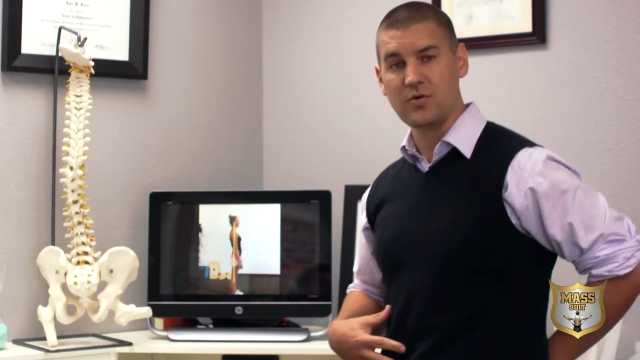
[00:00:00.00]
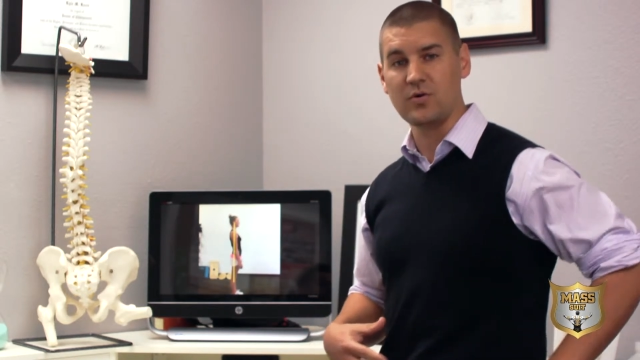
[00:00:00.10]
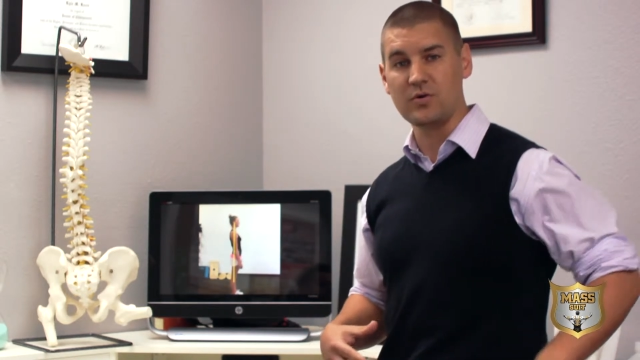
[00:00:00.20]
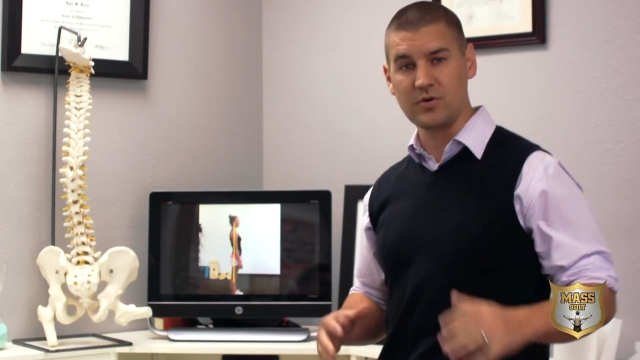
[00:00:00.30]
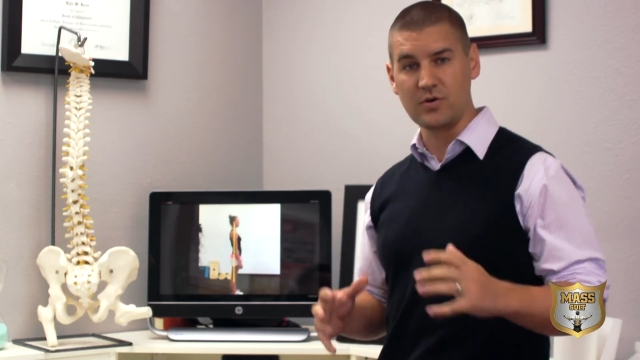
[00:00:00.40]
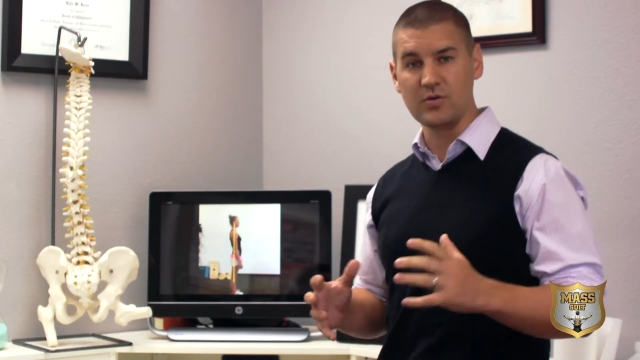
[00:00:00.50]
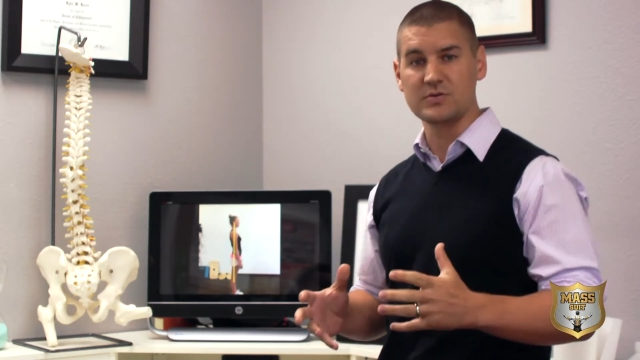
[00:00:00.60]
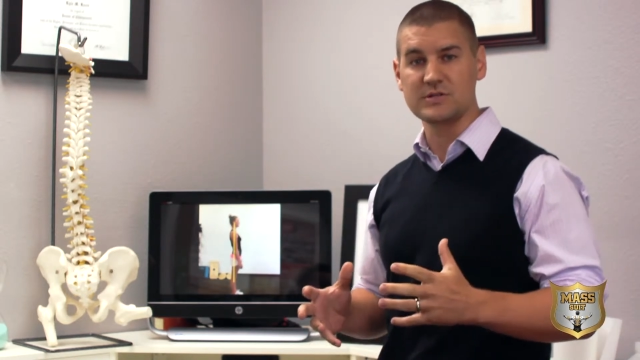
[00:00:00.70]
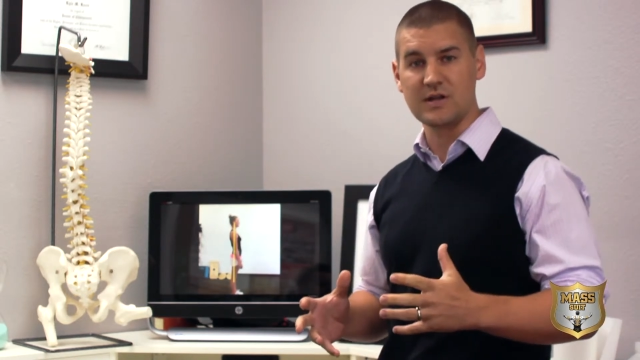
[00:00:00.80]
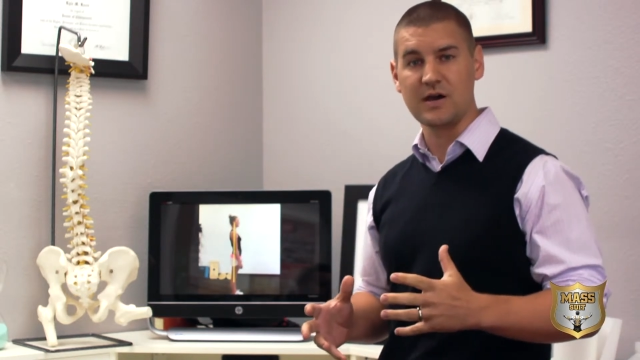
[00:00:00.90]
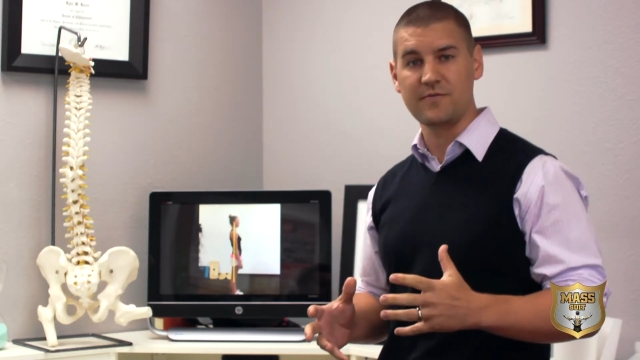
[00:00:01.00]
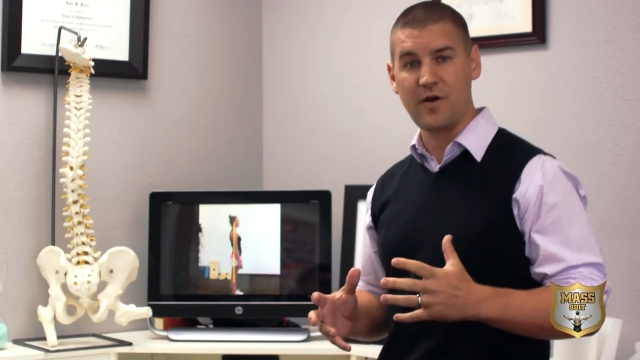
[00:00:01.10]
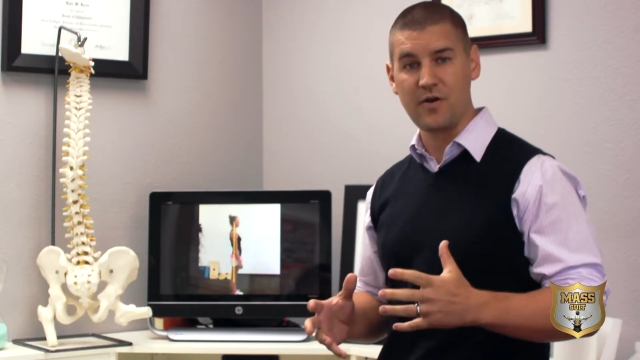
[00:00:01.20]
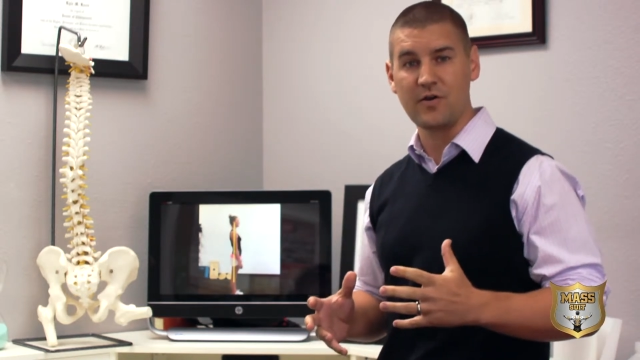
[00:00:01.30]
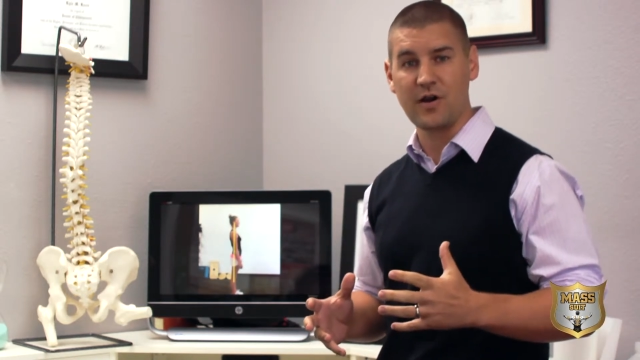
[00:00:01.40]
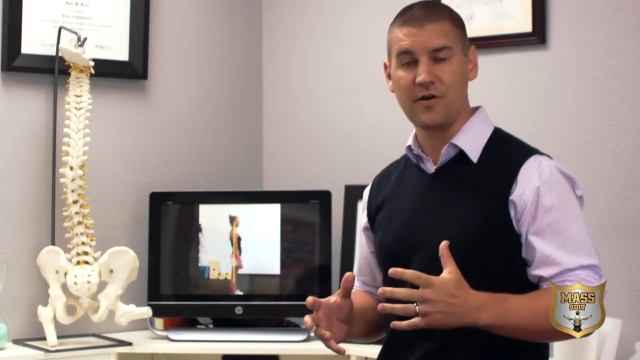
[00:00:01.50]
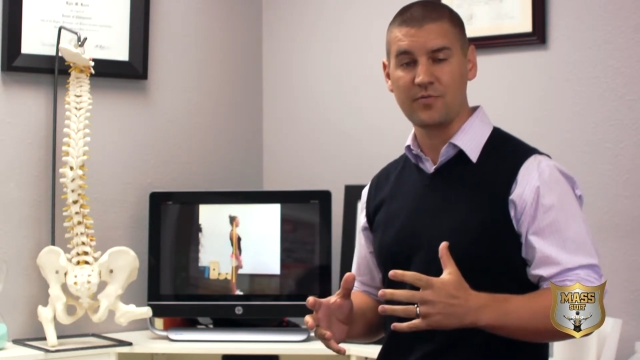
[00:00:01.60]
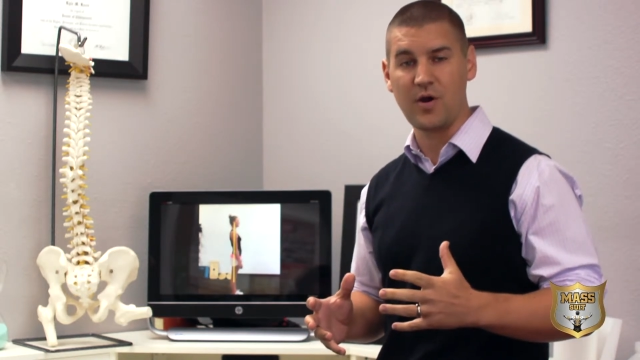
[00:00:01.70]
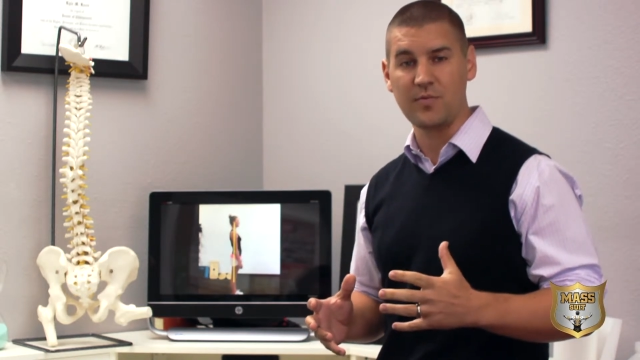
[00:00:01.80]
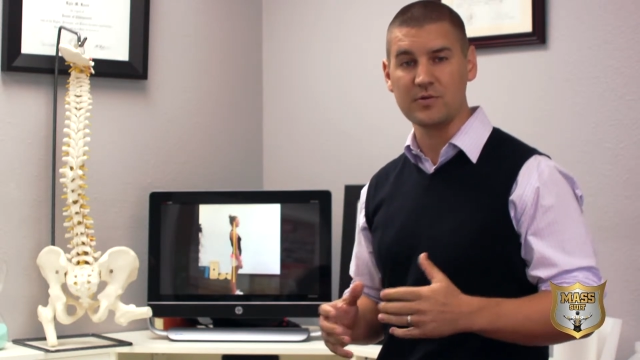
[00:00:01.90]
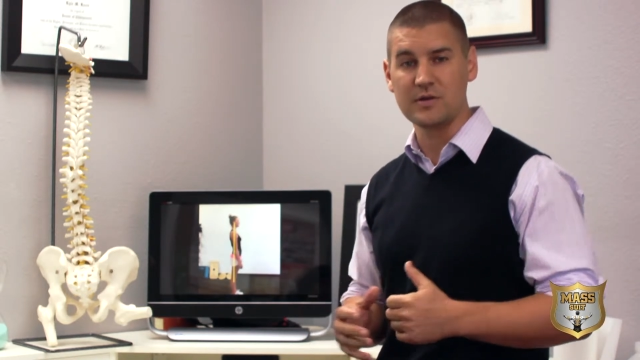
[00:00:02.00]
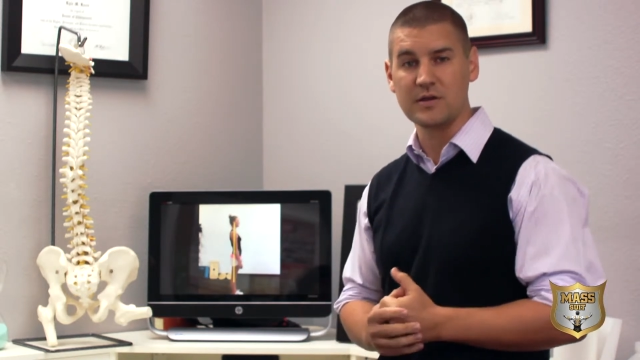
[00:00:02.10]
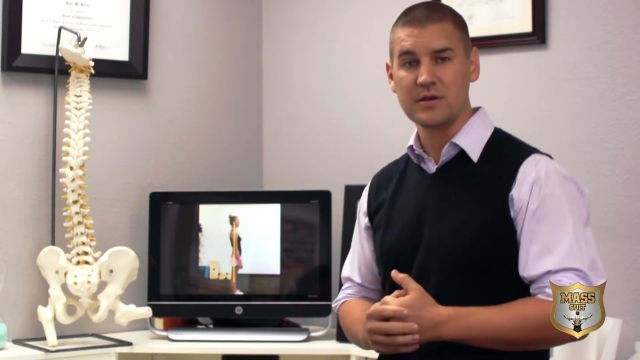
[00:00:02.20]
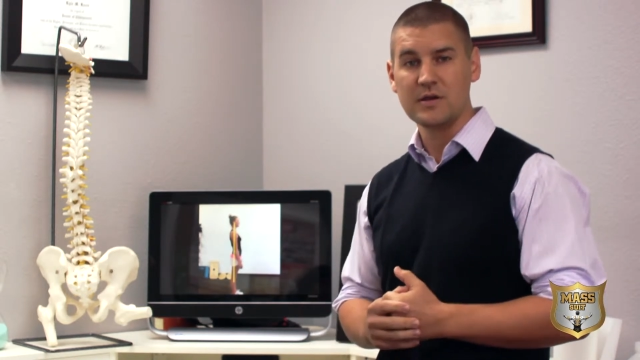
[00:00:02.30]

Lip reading: or the glutes not firing off properly.